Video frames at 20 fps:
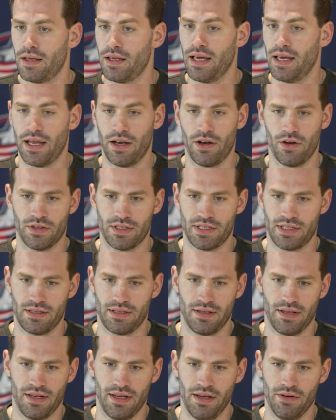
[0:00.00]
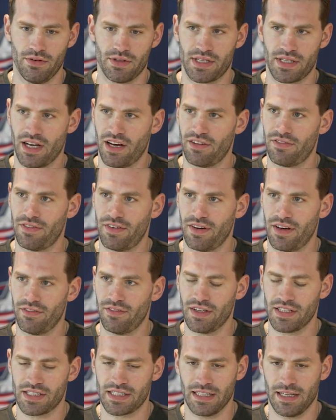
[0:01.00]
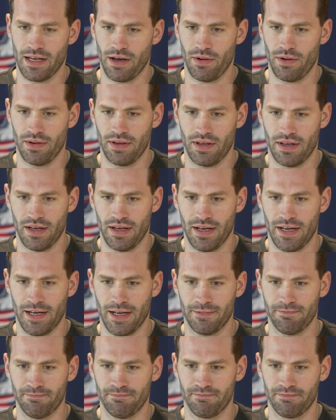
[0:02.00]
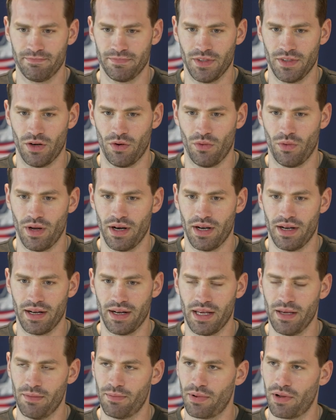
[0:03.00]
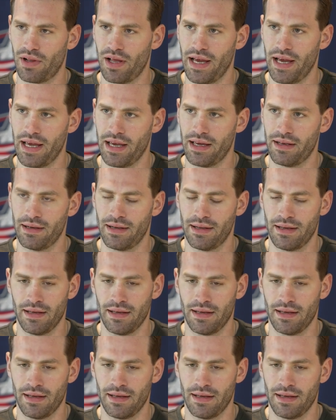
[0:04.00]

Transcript: Yeah, no, it was tough. Obviously, I you know, wanted to keep playing, and